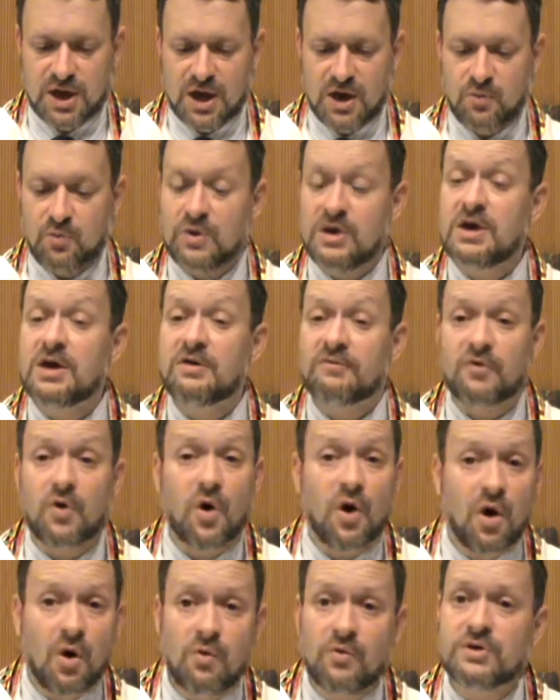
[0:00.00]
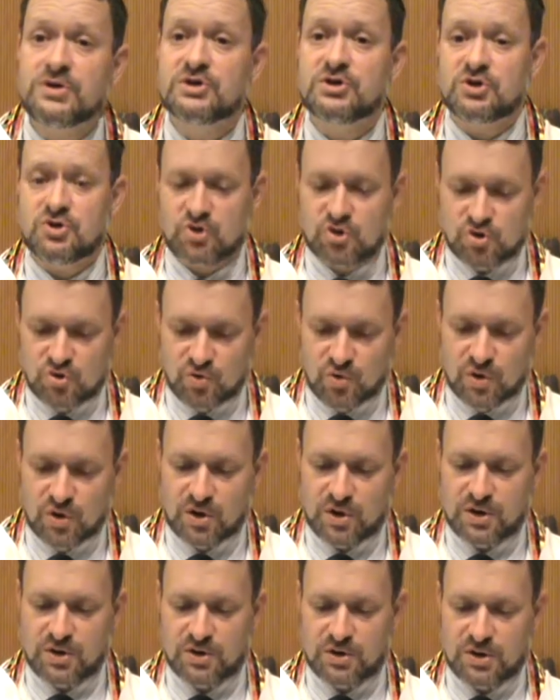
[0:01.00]
and we have always
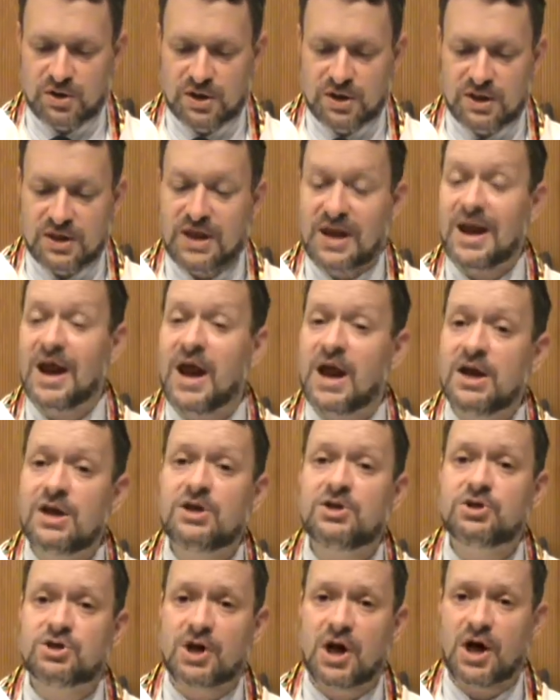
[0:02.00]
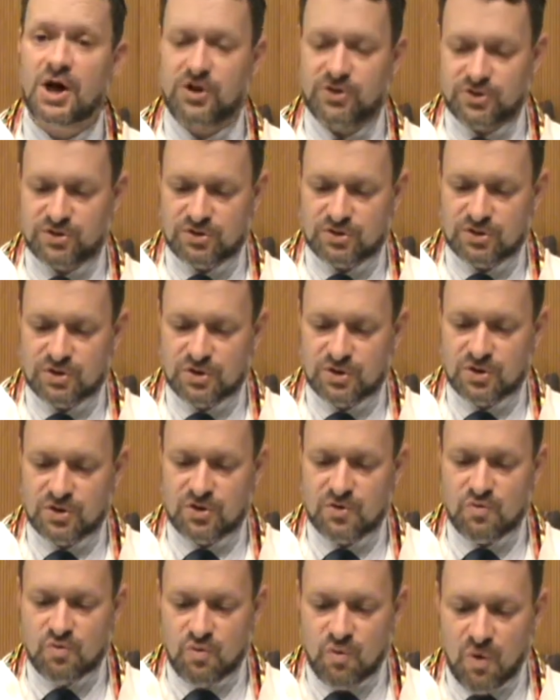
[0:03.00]
ensured that any child
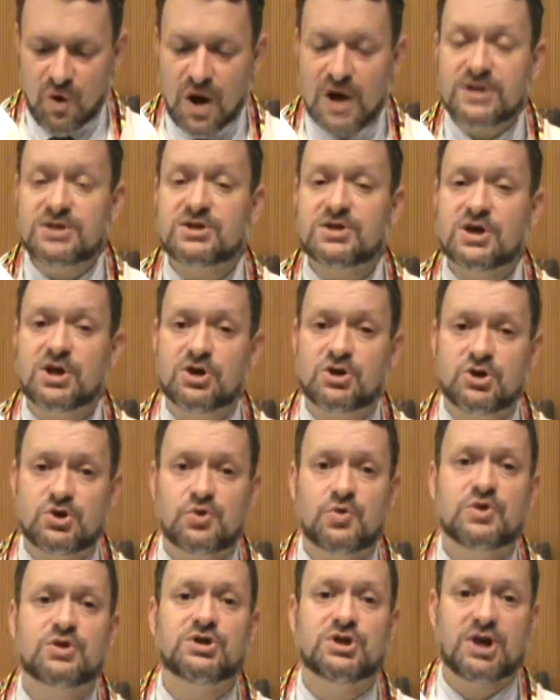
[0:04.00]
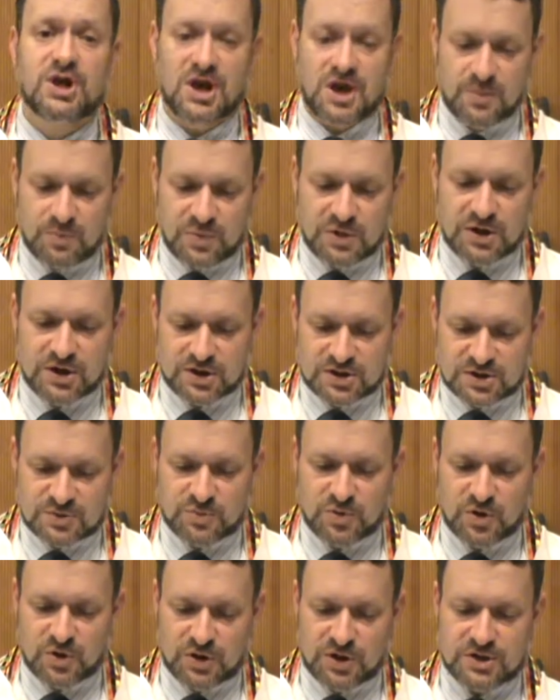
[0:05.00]
who wants a Jewish camping
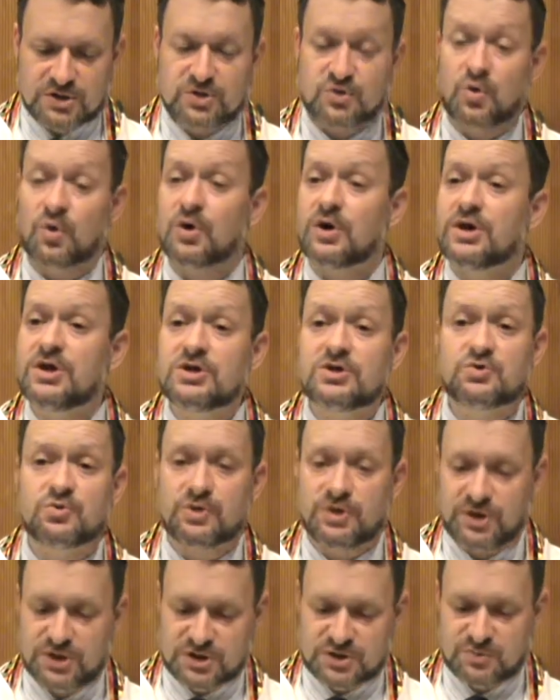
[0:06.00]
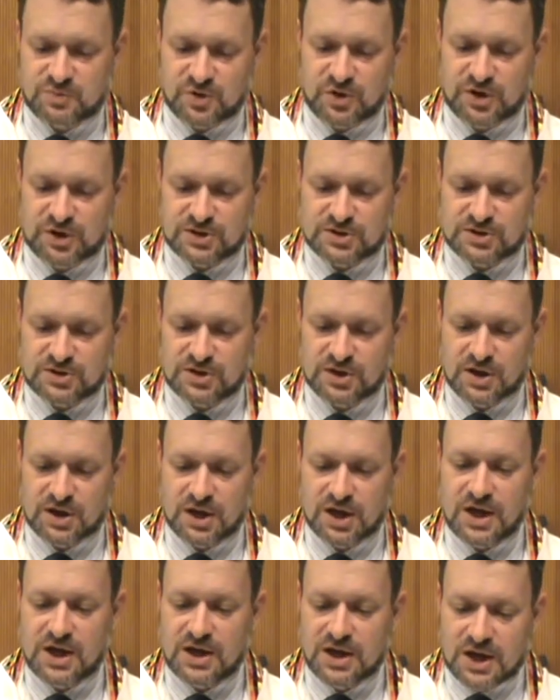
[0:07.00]
experience or Israel experience
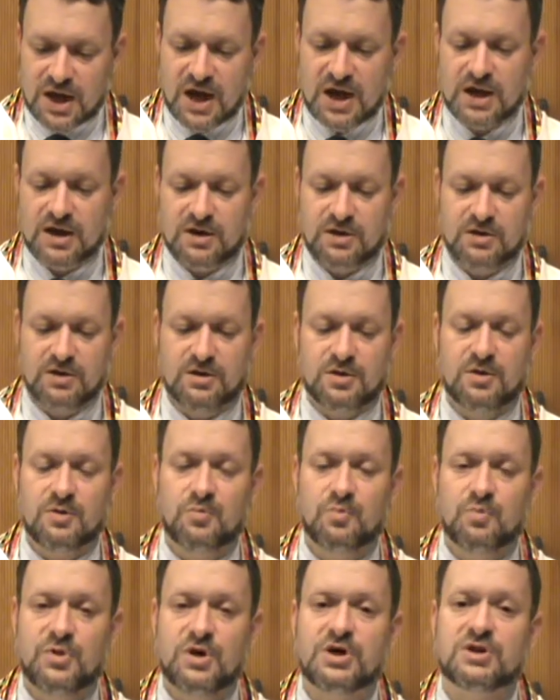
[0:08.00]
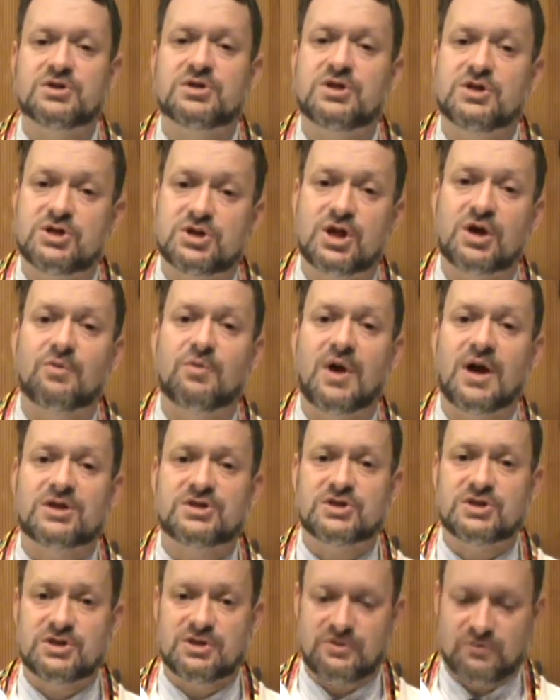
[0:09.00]
can get it because of the
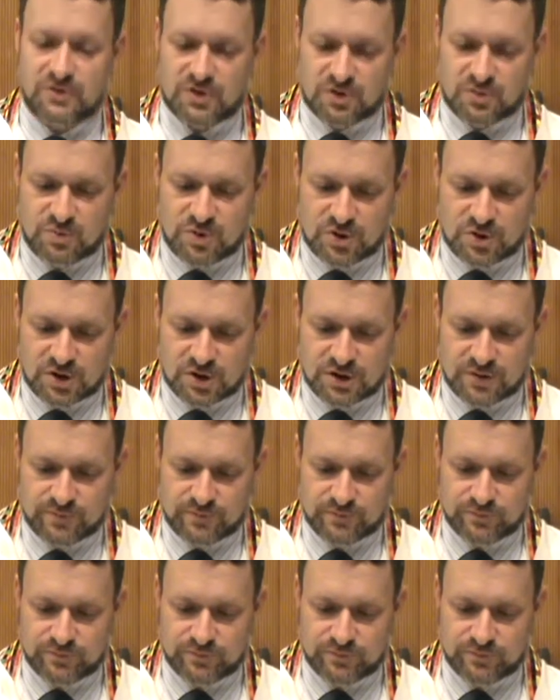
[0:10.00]
generosity of the community.